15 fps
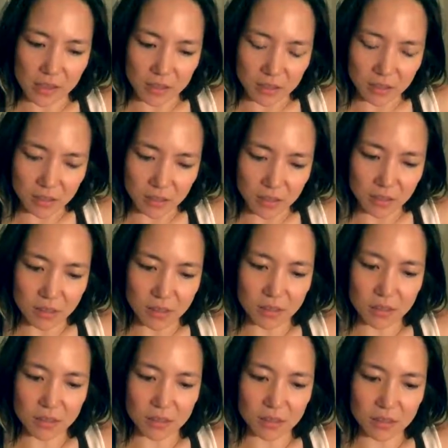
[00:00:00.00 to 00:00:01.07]
this
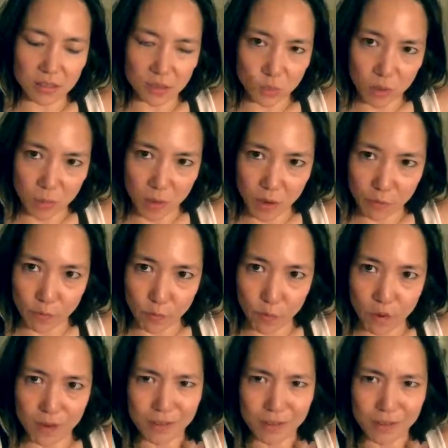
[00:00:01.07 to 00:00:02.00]
is what I'm here for.